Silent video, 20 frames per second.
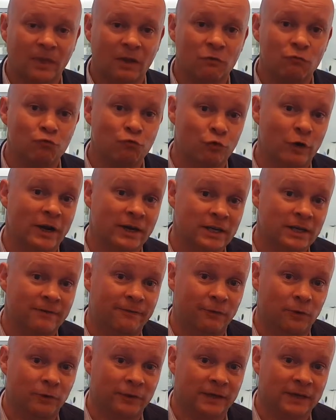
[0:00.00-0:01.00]
ready
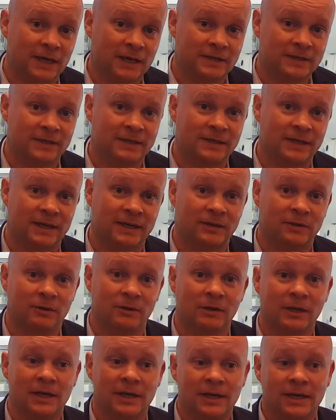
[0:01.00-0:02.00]
for the gassing
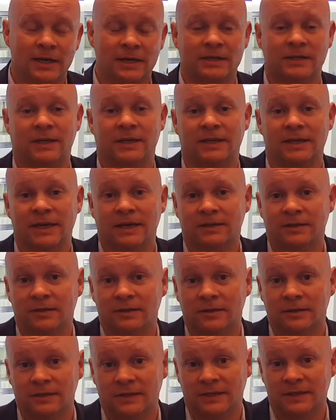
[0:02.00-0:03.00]
cycle is connected
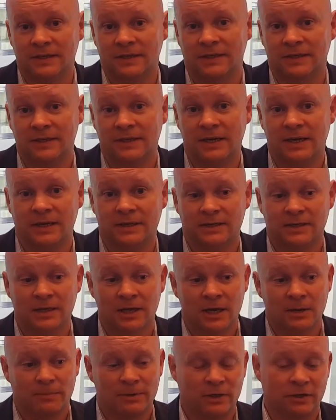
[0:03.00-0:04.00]
to the
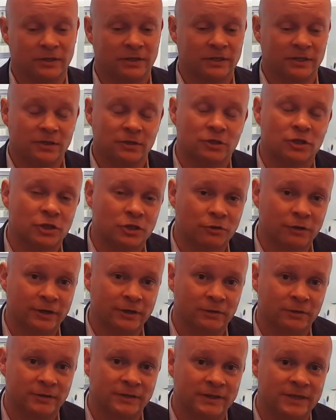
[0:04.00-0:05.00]
CCS, because it's such a
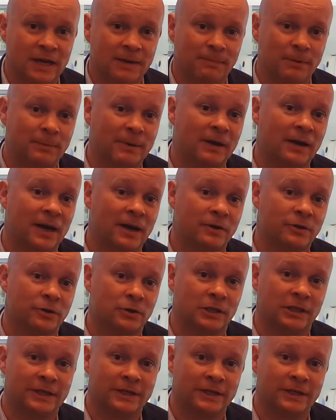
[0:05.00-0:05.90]
critical step about how you clean